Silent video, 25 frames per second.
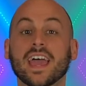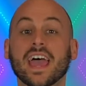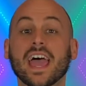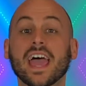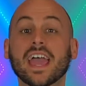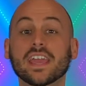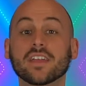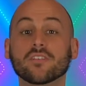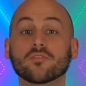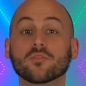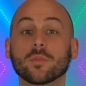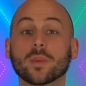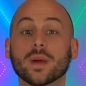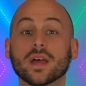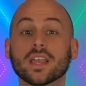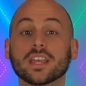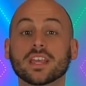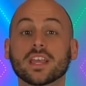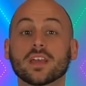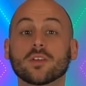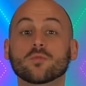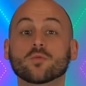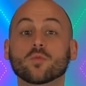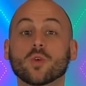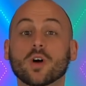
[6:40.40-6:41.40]
Hey,
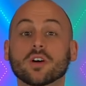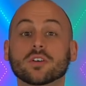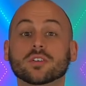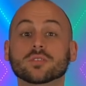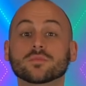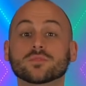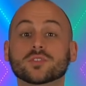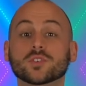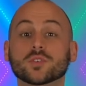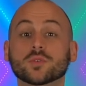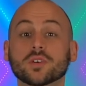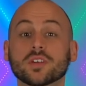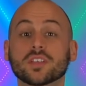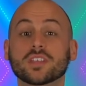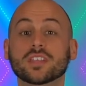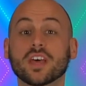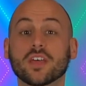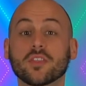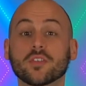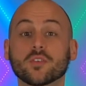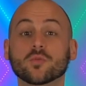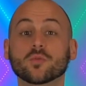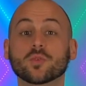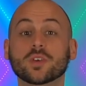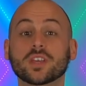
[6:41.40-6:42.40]
everybody, and welcome to
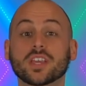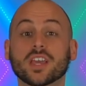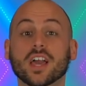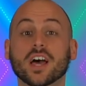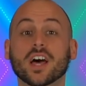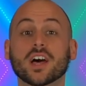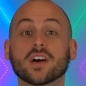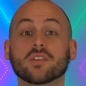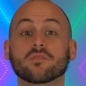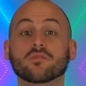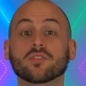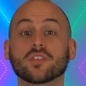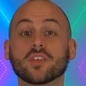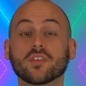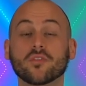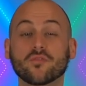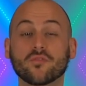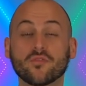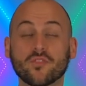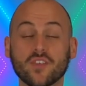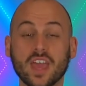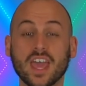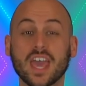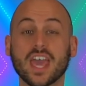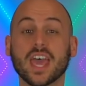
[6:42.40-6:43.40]
another week of the
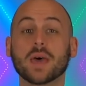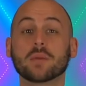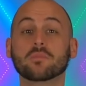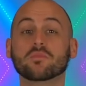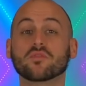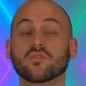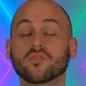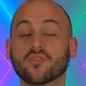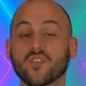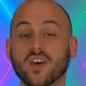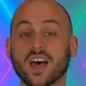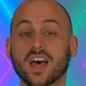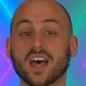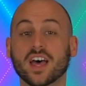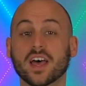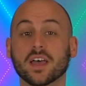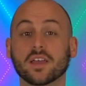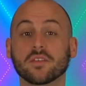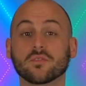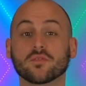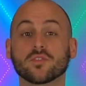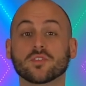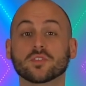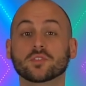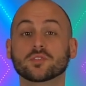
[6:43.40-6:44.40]
Fab
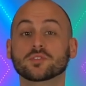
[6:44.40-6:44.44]
Five.